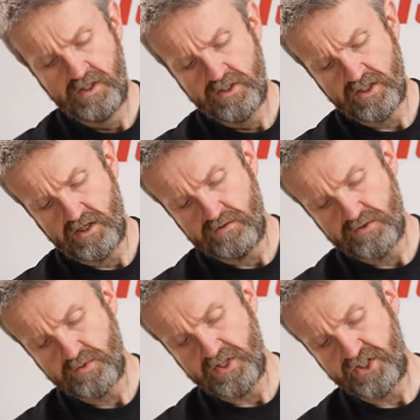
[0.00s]
So
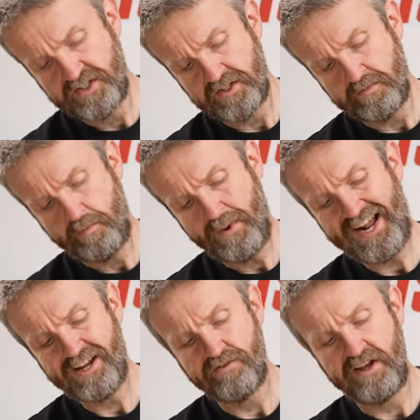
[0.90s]
switching to the
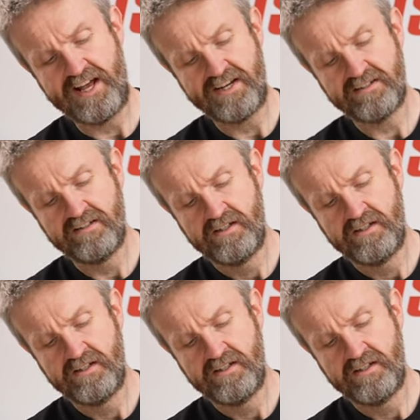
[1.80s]
back of the hand,